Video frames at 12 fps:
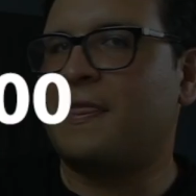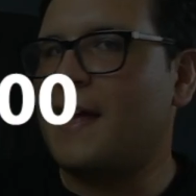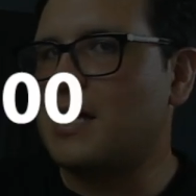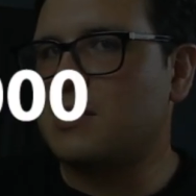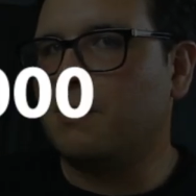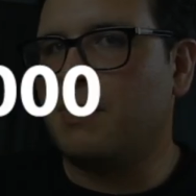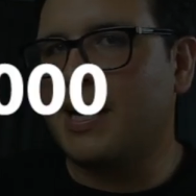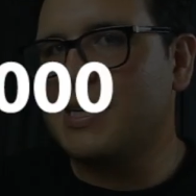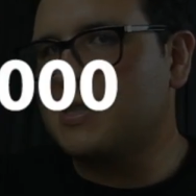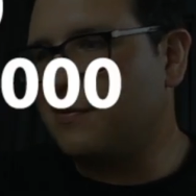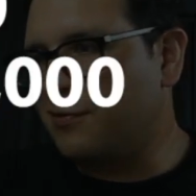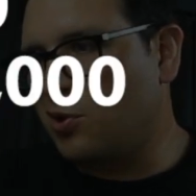thousand
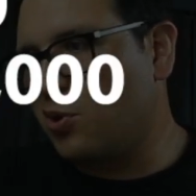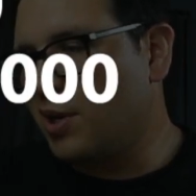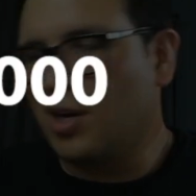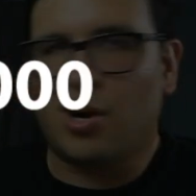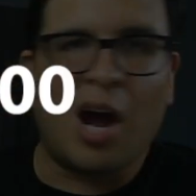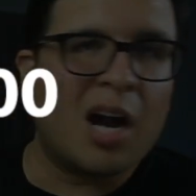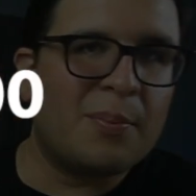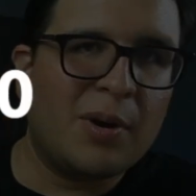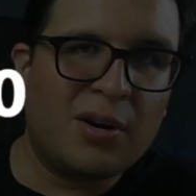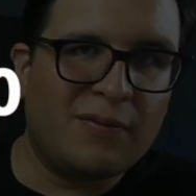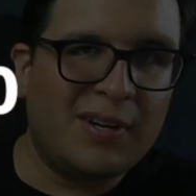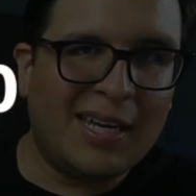bucks for your
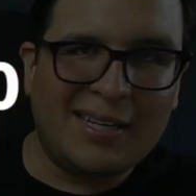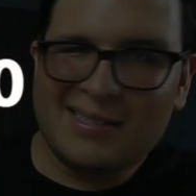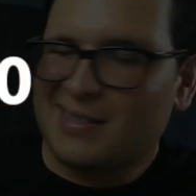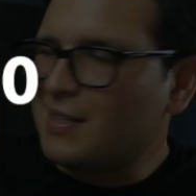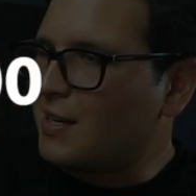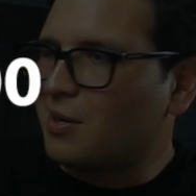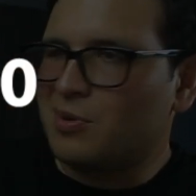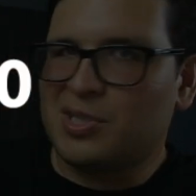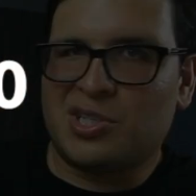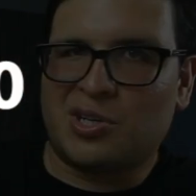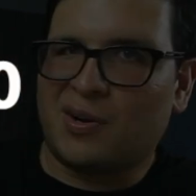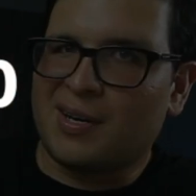automotive needs, you know,
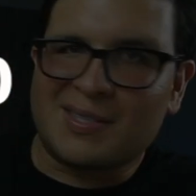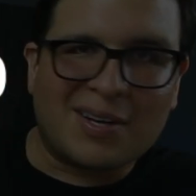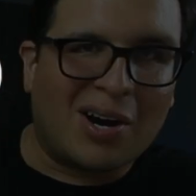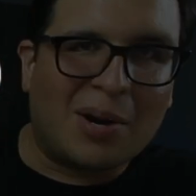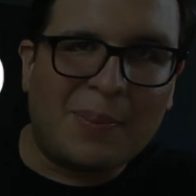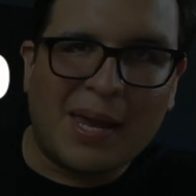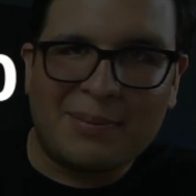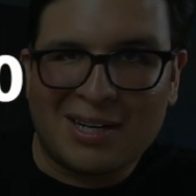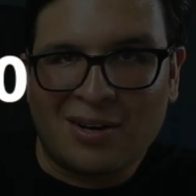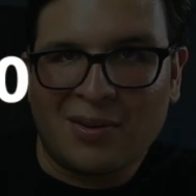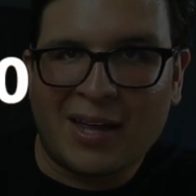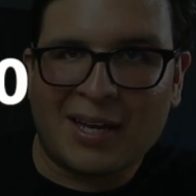insurance, car payment,
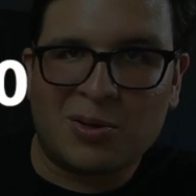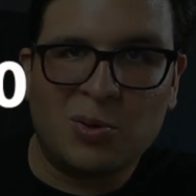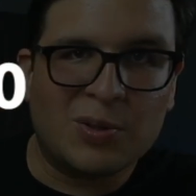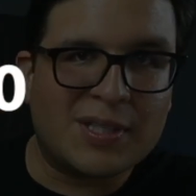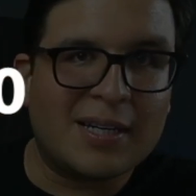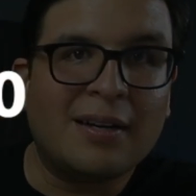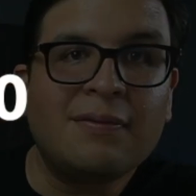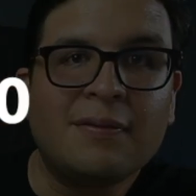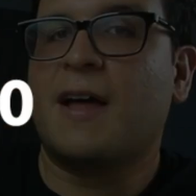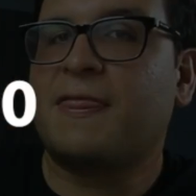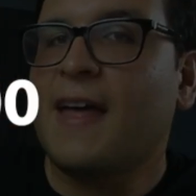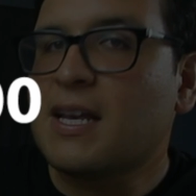all that cool stuff.
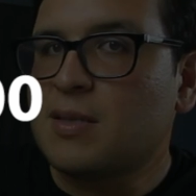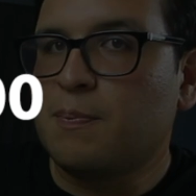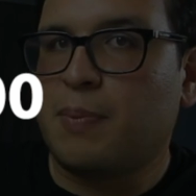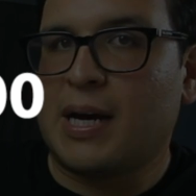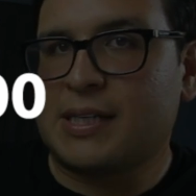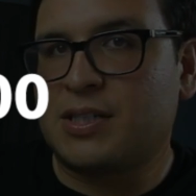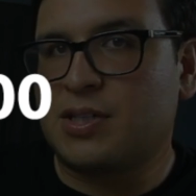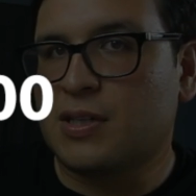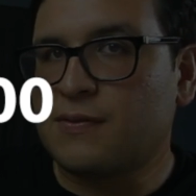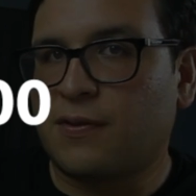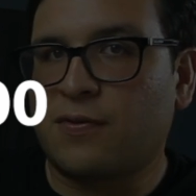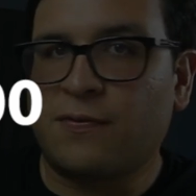A thousand bucks
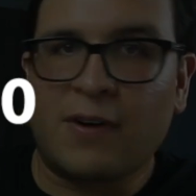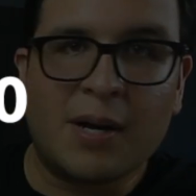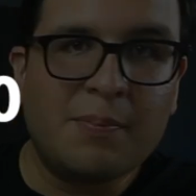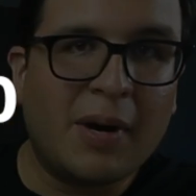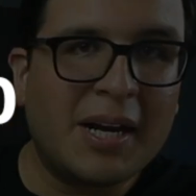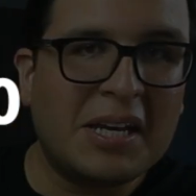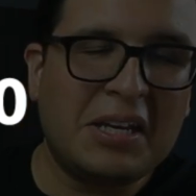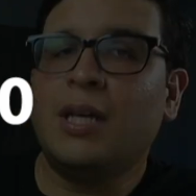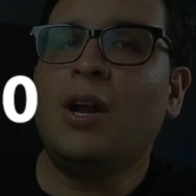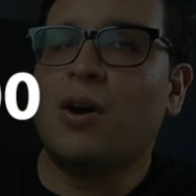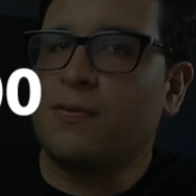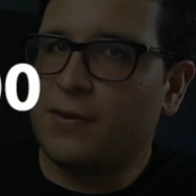just for fun money, you
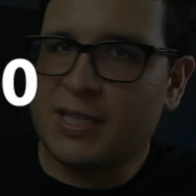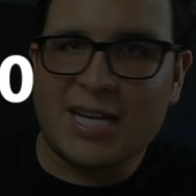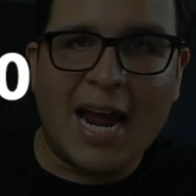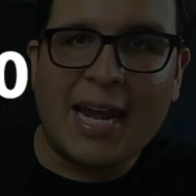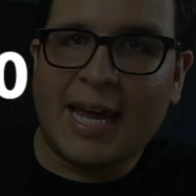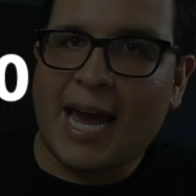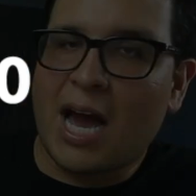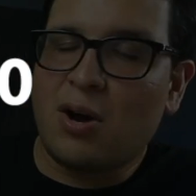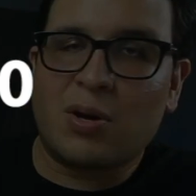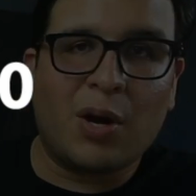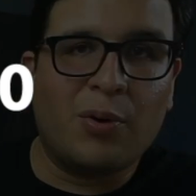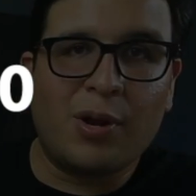know, for dining
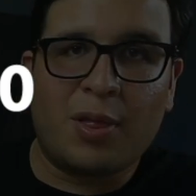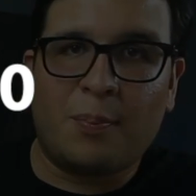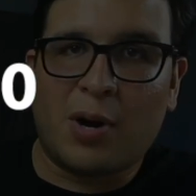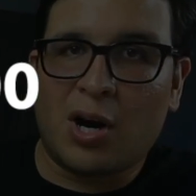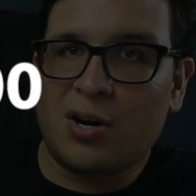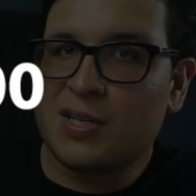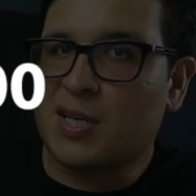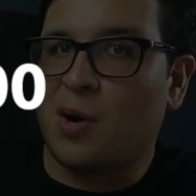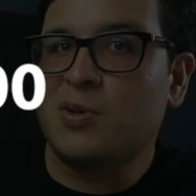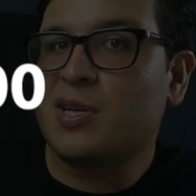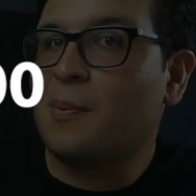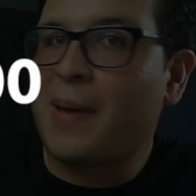out, going to the bars,
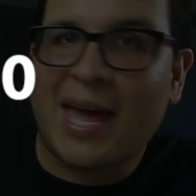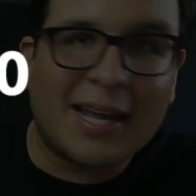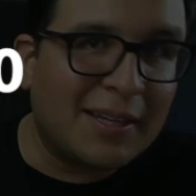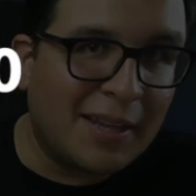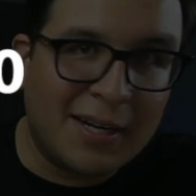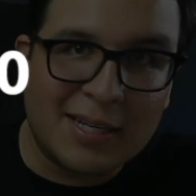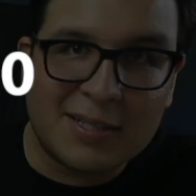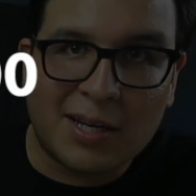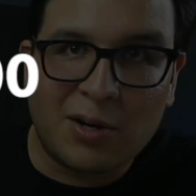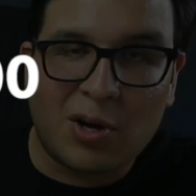going to a Panic at the Disco